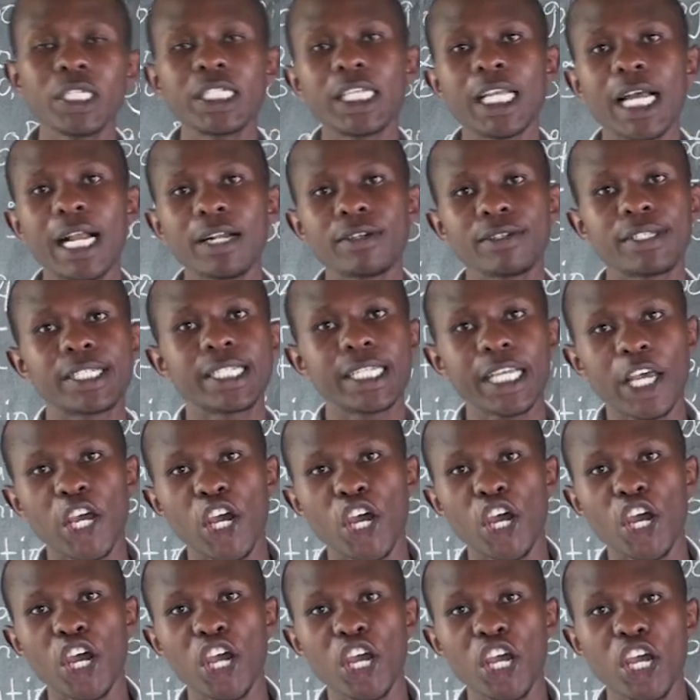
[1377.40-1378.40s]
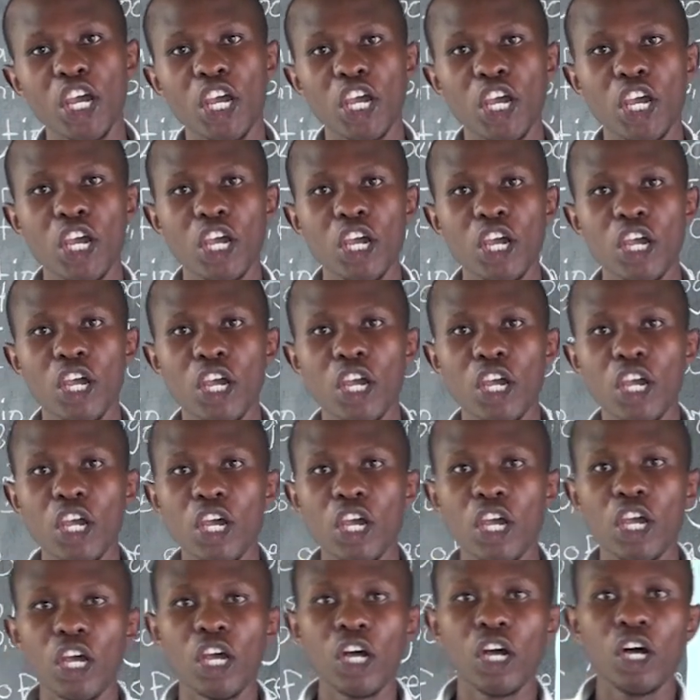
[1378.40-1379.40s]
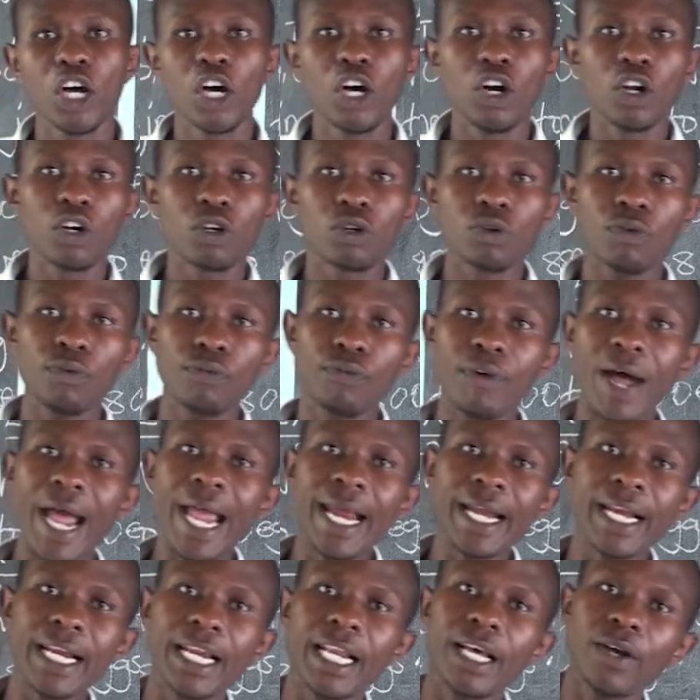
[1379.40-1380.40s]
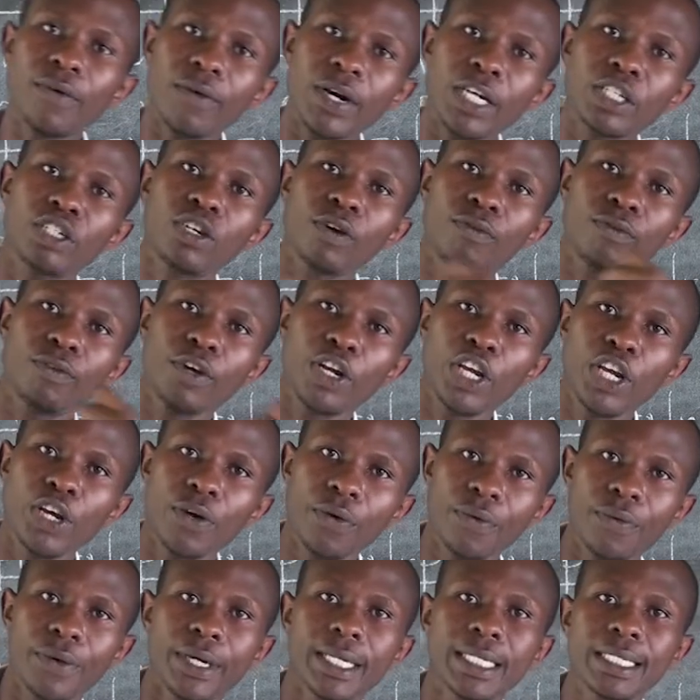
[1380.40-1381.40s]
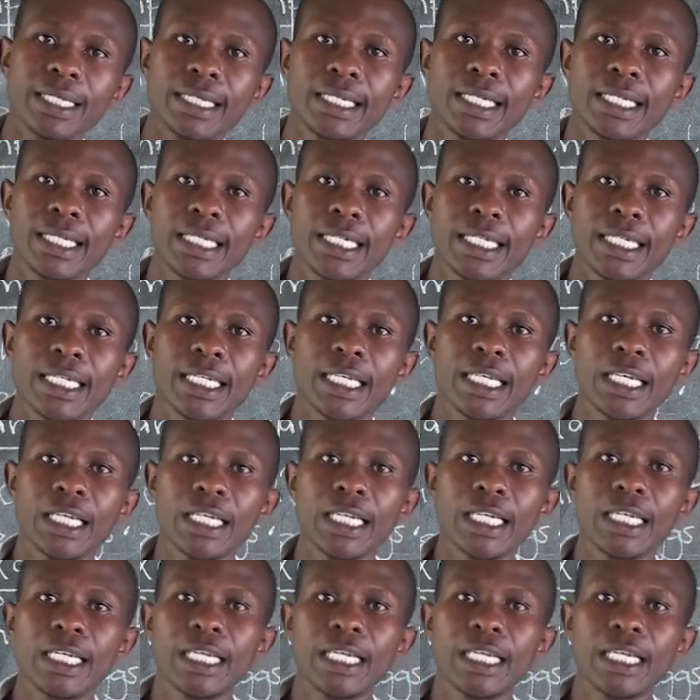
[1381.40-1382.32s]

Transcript: We shall say, to find the ratio of increase,